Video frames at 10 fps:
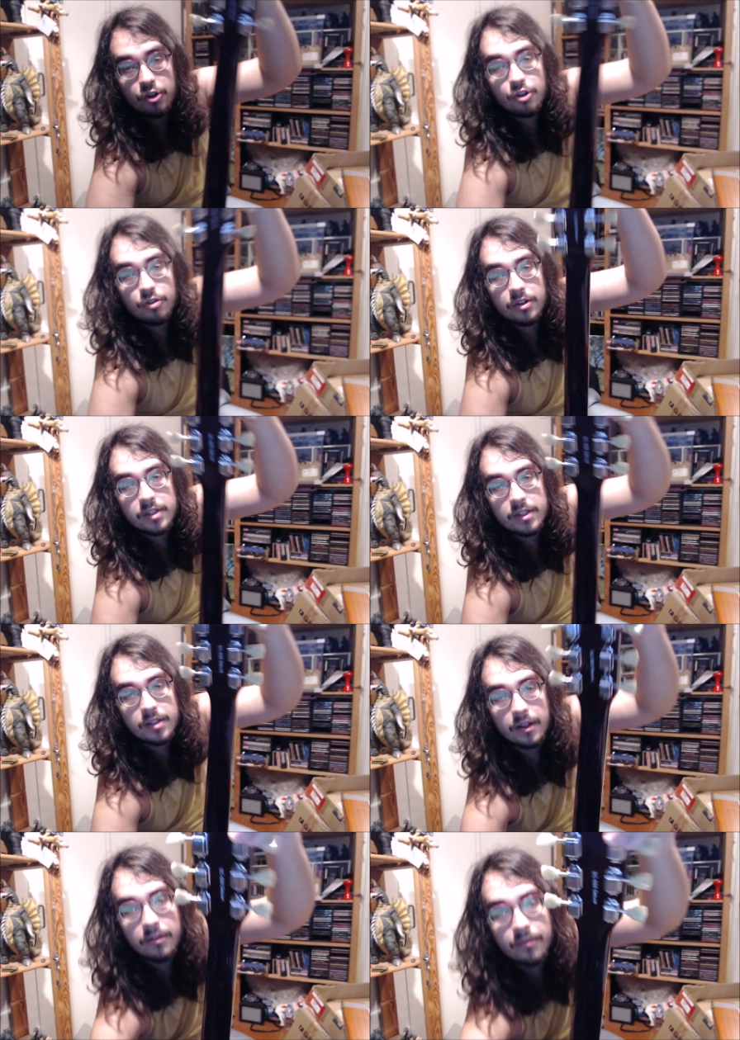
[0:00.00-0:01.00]
tuners,
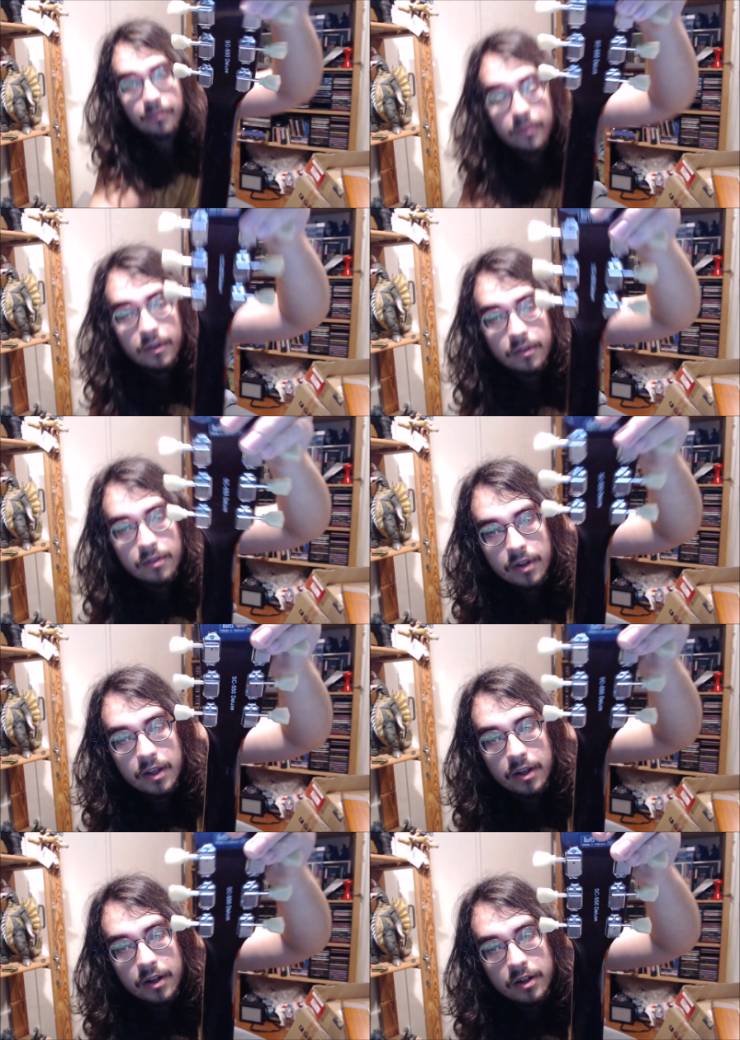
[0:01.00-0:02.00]
like you see
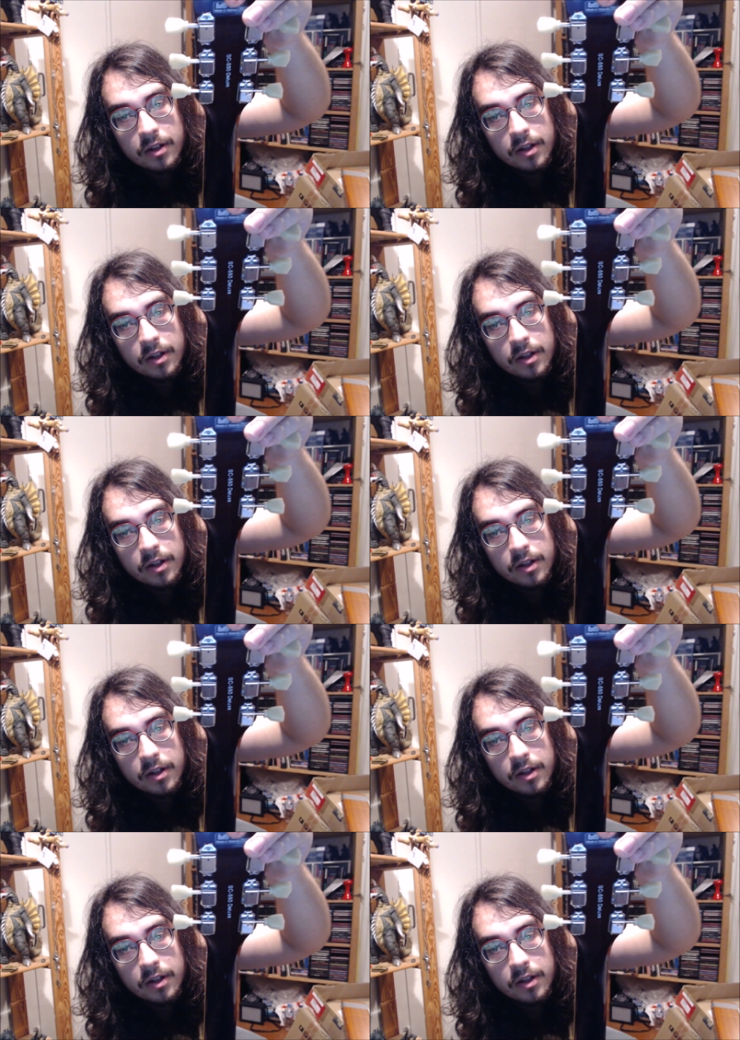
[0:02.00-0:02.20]
here.